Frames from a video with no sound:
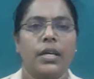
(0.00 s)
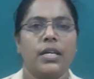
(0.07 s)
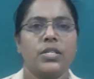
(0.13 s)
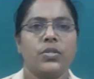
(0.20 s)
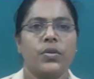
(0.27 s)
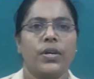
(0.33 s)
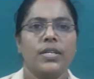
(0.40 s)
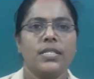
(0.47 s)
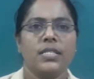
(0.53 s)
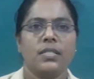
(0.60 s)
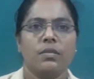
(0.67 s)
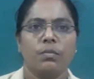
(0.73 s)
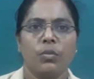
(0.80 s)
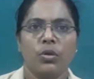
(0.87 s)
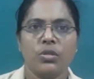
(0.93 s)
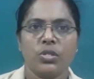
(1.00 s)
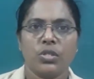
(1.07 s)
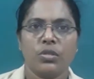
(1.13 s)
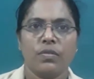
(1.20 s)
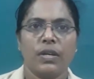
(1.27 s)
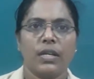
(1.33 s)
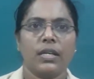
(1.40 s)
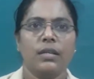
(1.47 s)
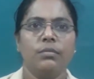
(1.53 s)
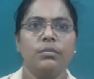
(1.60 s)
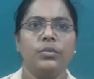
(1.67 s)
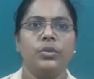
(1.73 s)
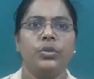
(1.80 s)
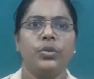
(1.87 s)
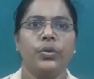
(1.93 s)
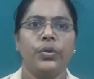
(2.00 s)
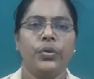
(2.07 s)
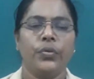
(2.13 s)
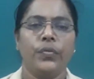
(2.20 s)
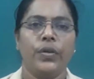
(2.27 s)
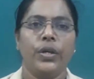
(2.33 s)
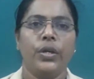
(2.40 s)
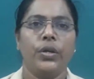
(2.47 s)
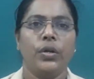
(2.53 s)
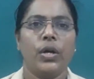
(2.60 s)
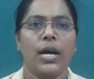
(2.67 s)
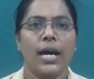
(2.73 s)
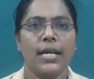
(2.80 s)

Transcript: Students, most welcome to your video.